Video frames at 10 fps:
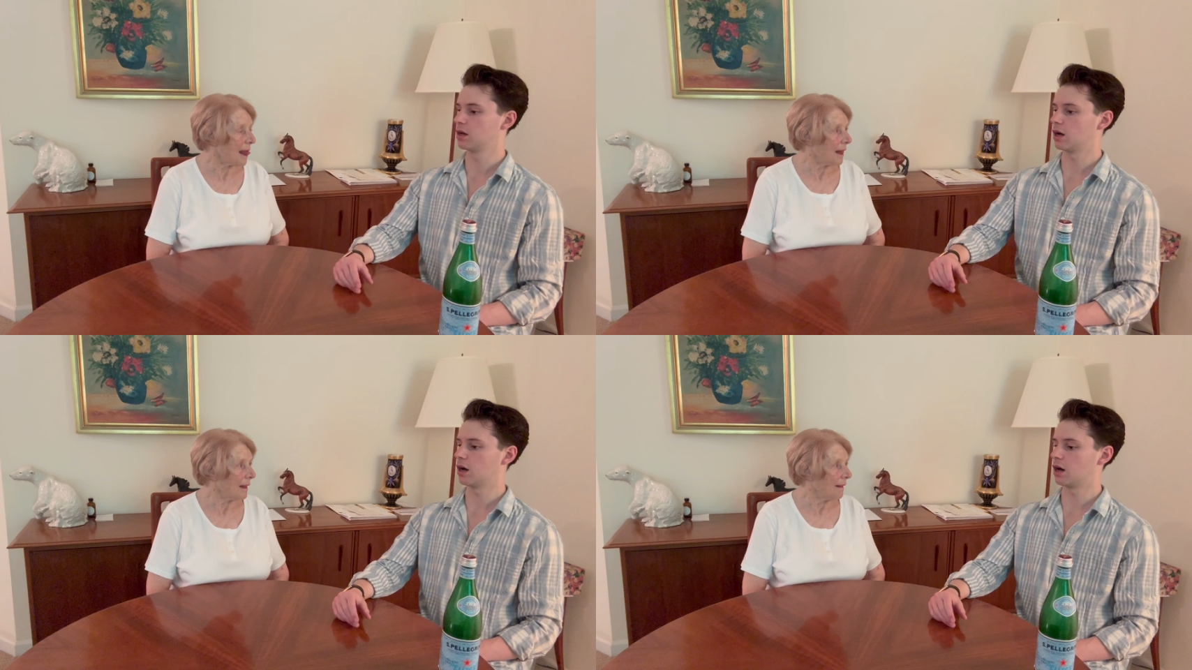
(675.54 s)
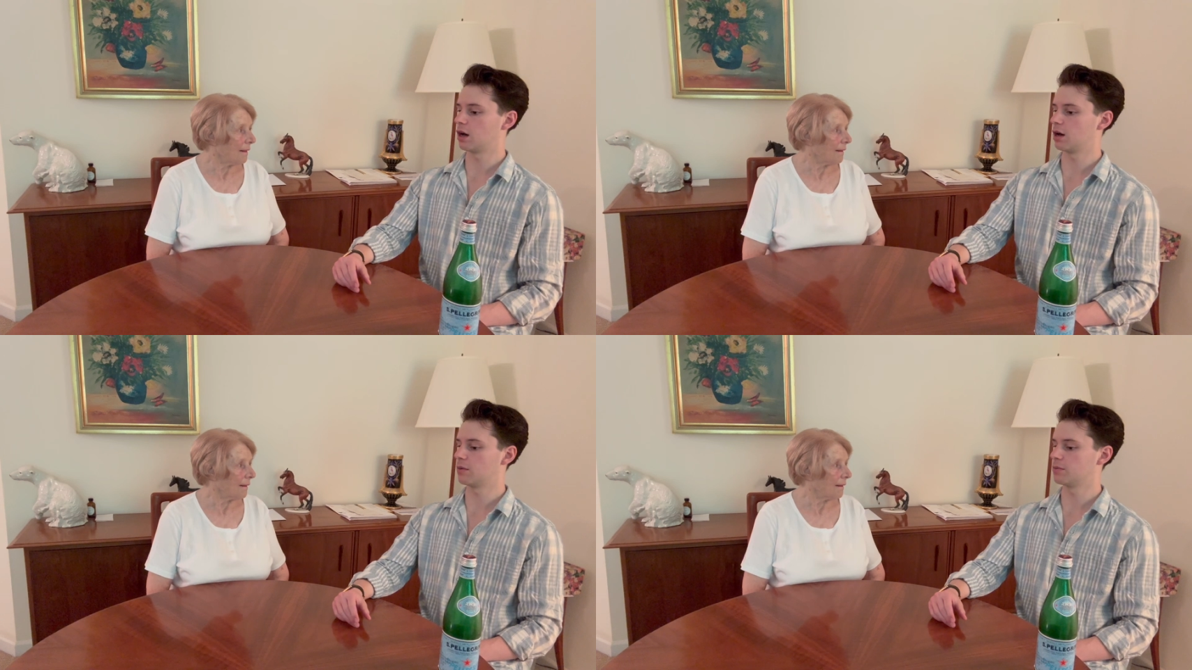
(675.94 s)

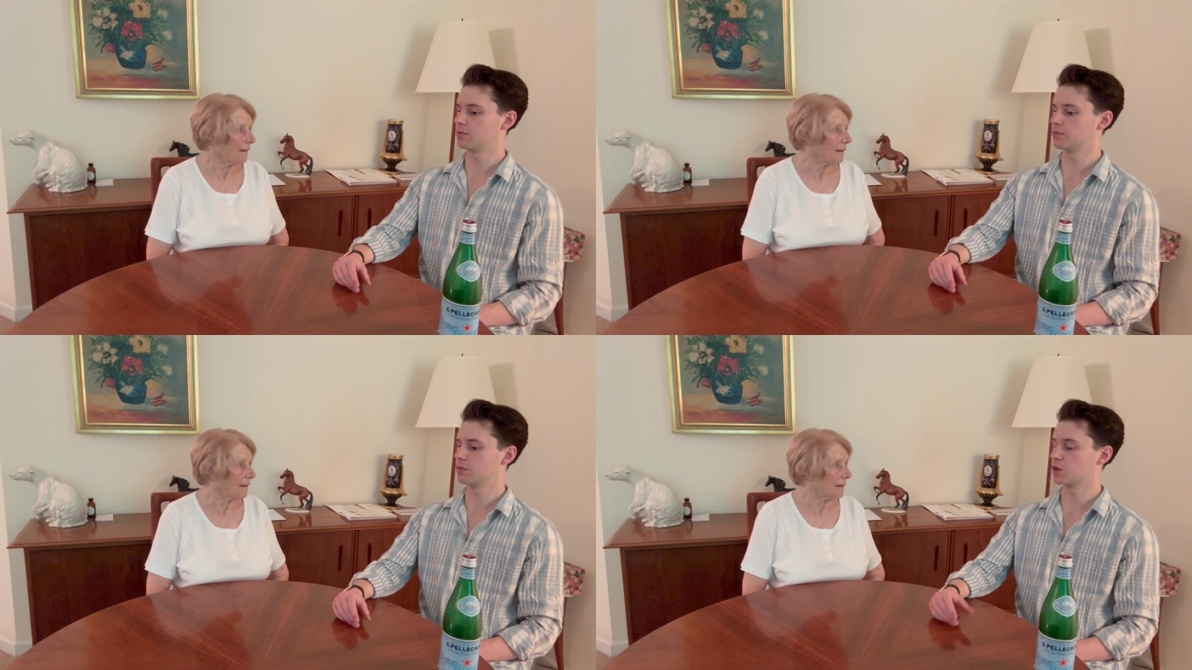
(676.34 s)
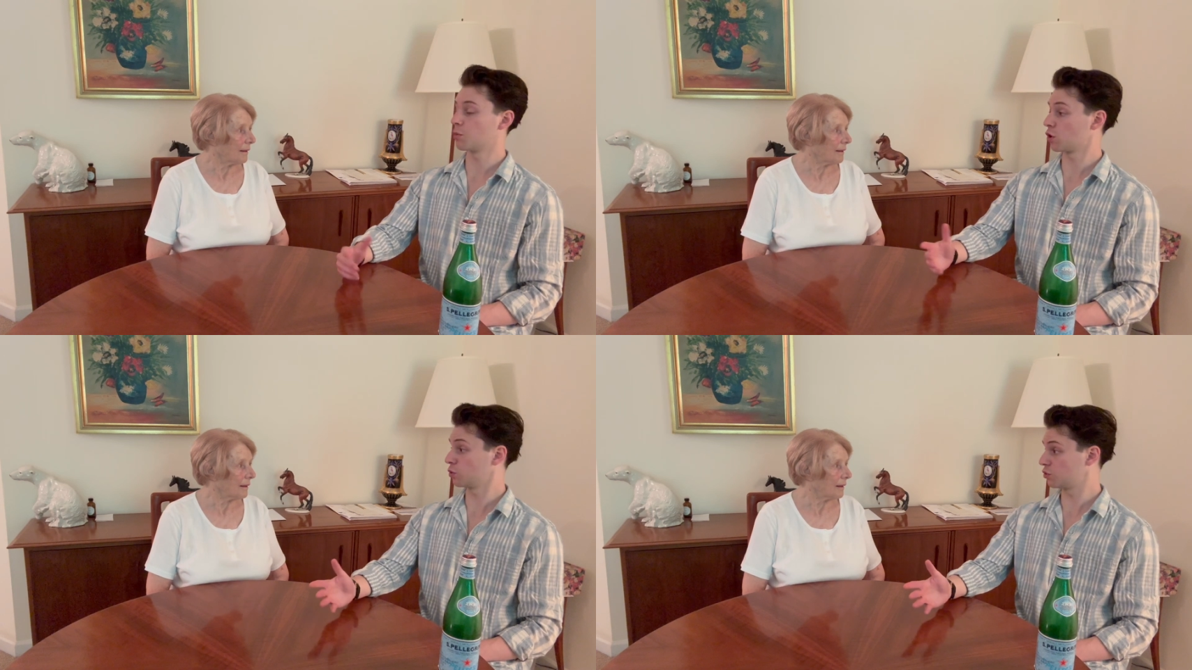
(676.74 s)
Speaker 1: um, the
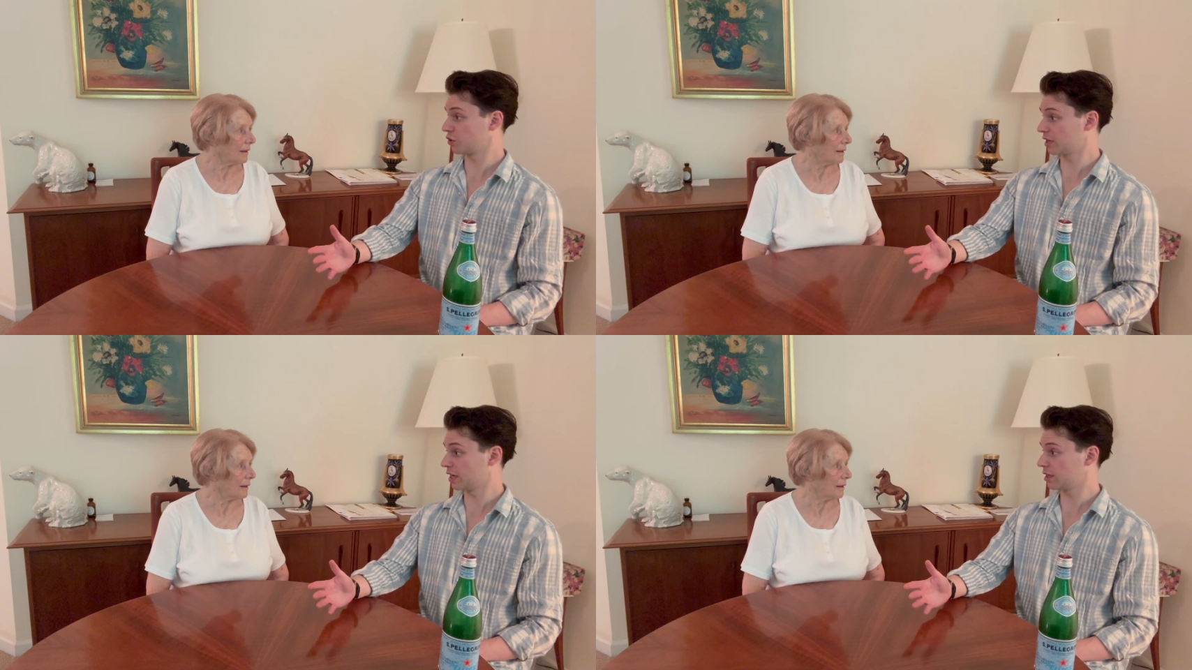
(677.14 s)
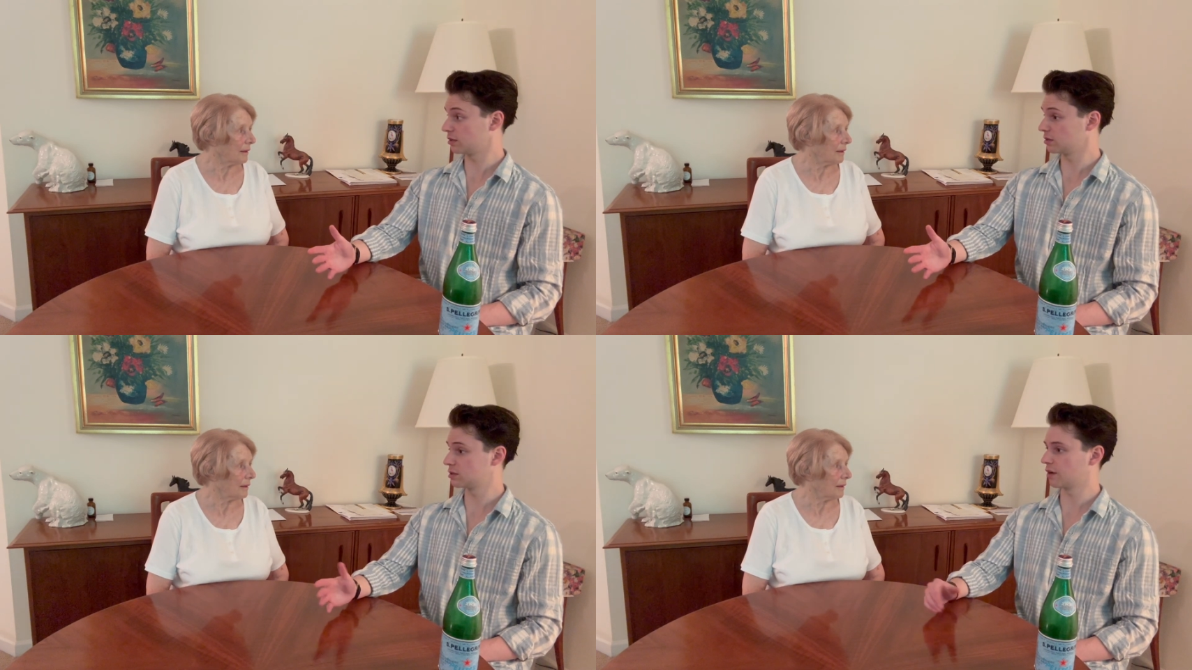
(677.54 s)
Martin Luther
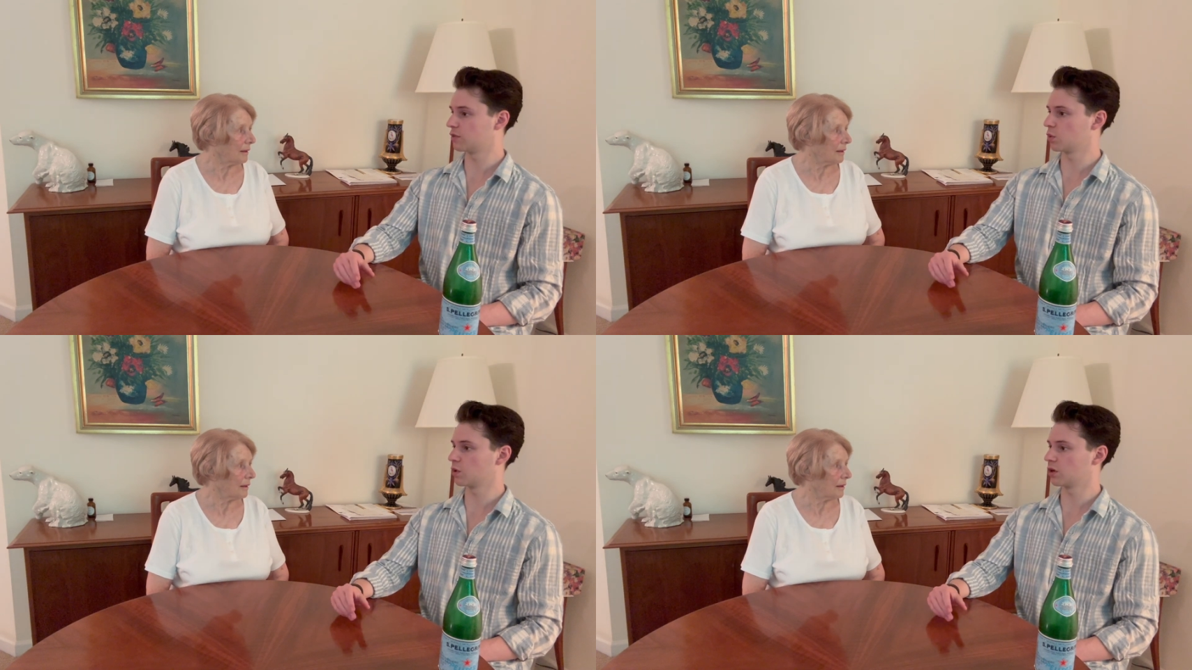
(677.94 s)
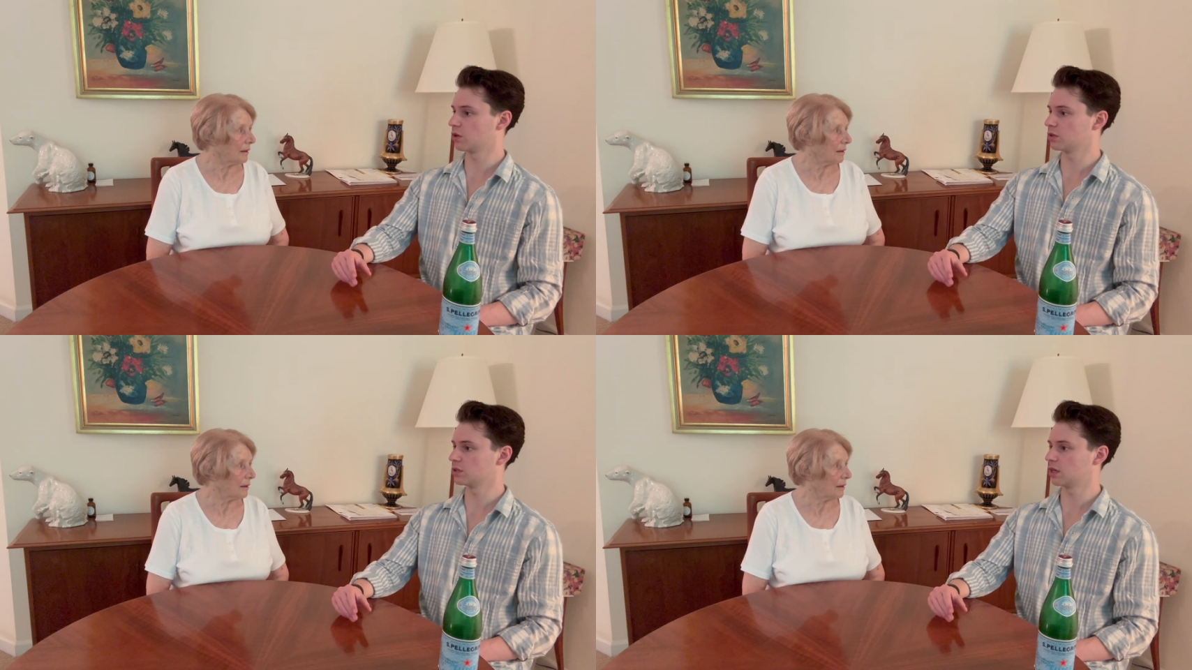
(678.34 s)
Kings of the
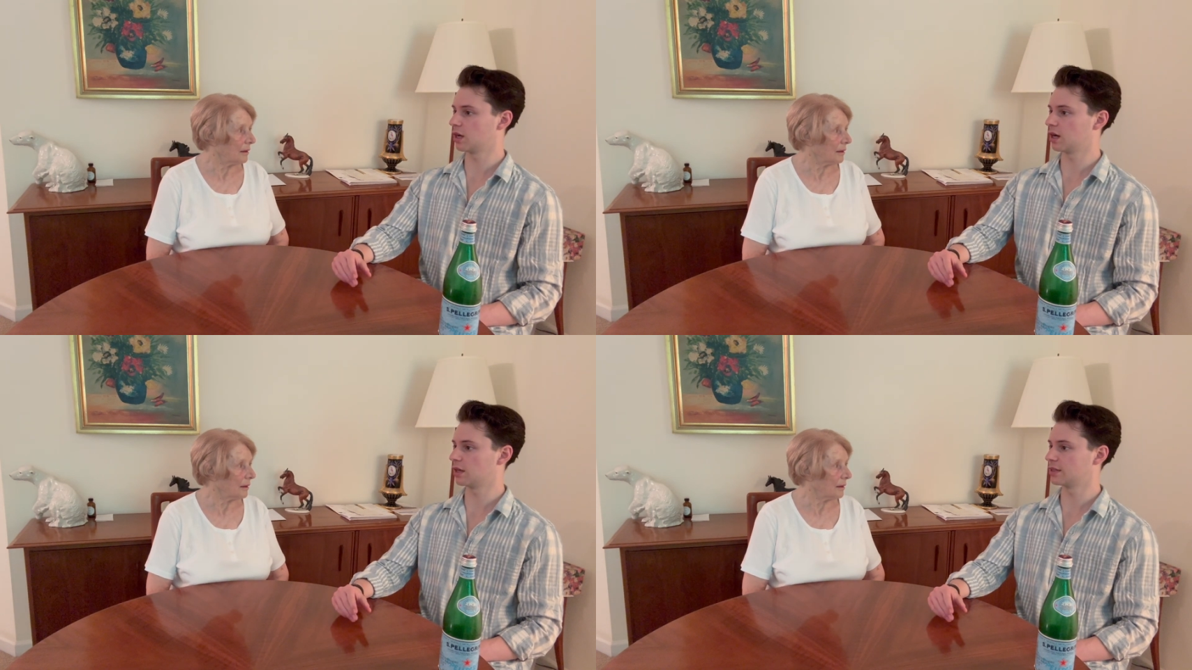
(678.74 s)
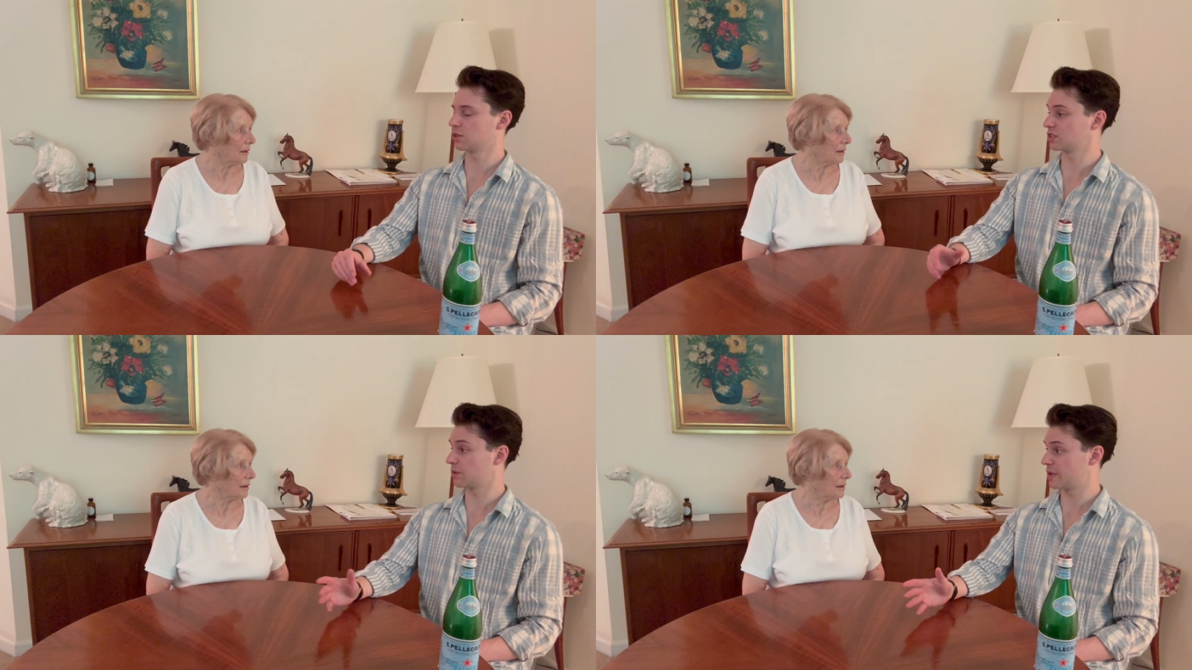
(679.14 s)
world, uh,
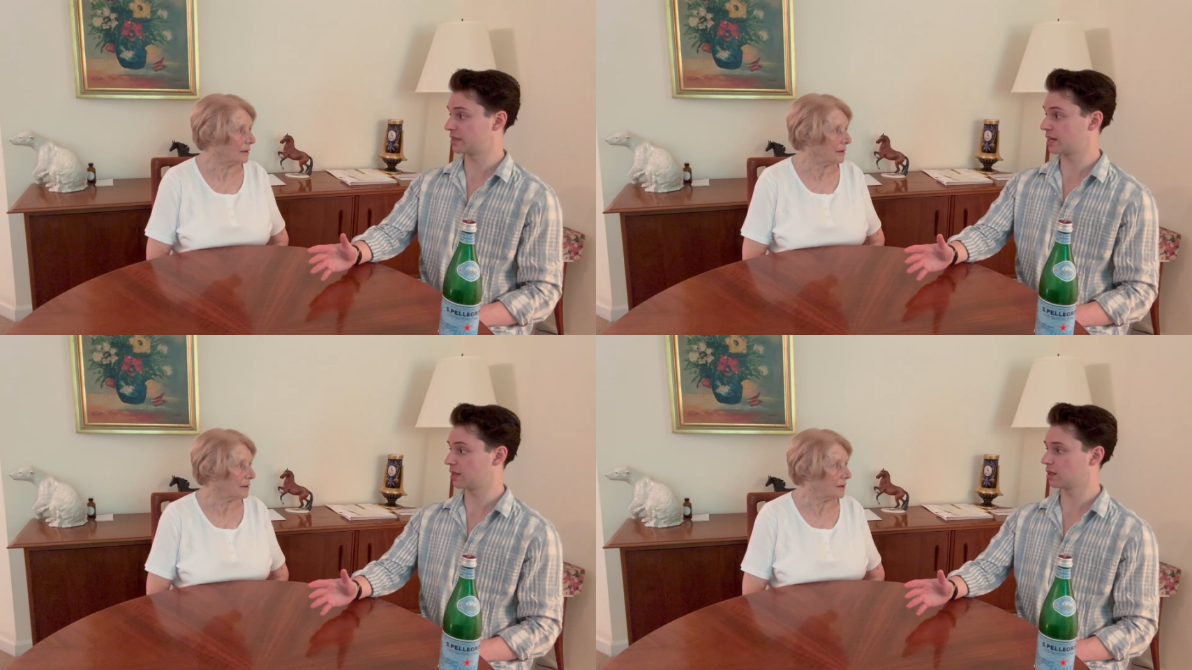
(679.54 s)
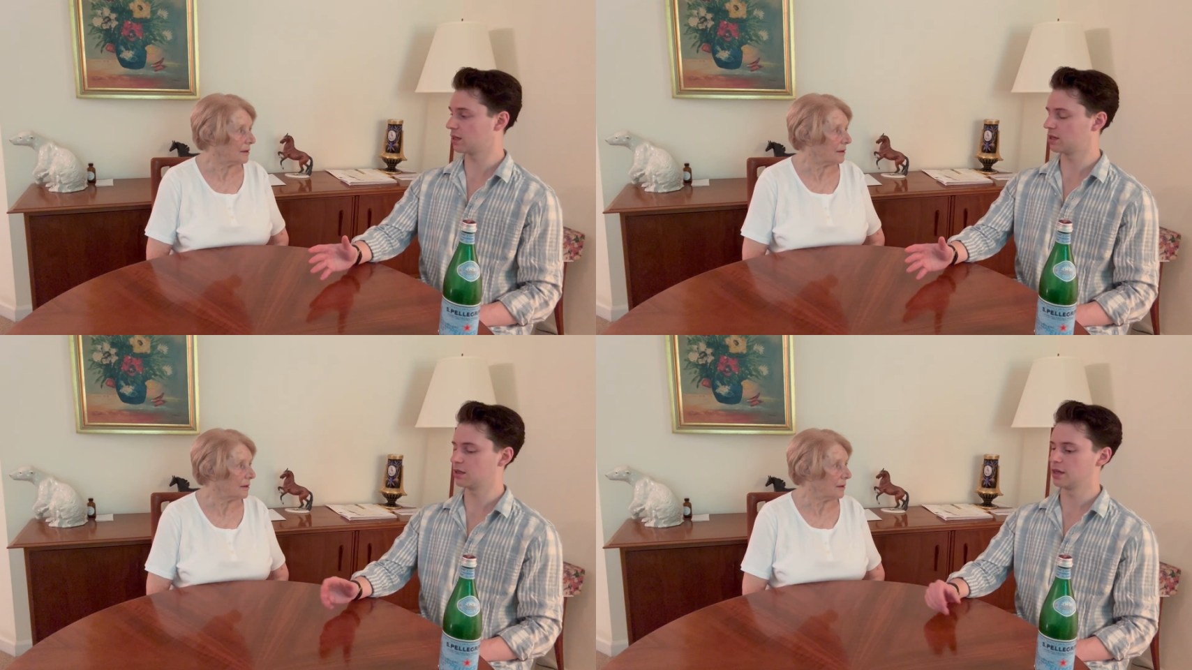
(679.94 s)
Nelson
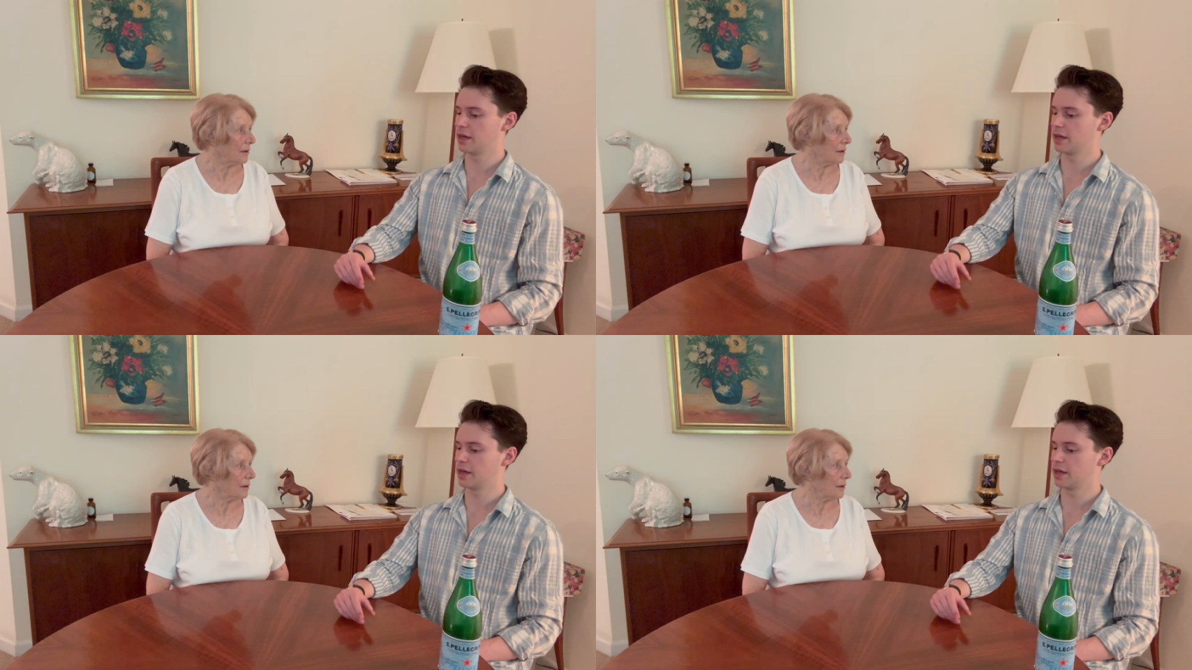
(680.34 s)
Mandela,